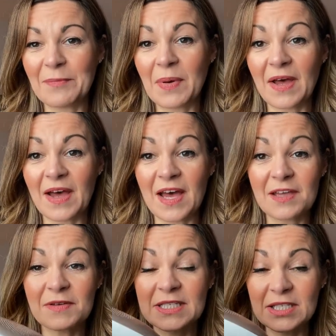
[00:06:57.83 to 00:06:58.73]
but I
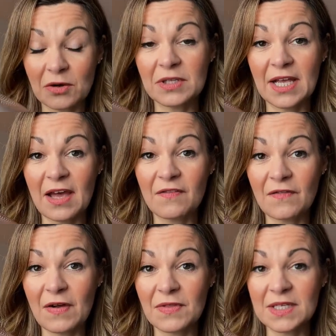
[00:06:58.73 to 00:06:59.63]
certainly have
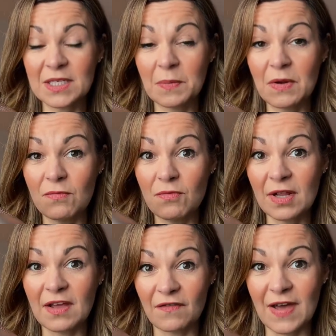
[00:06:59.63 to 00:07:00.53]
found this to be
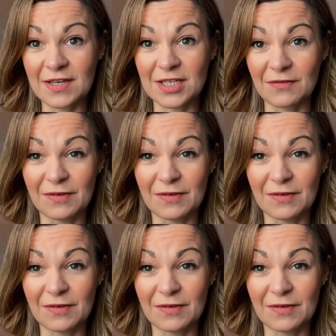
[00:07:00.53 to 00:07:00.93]
really effective.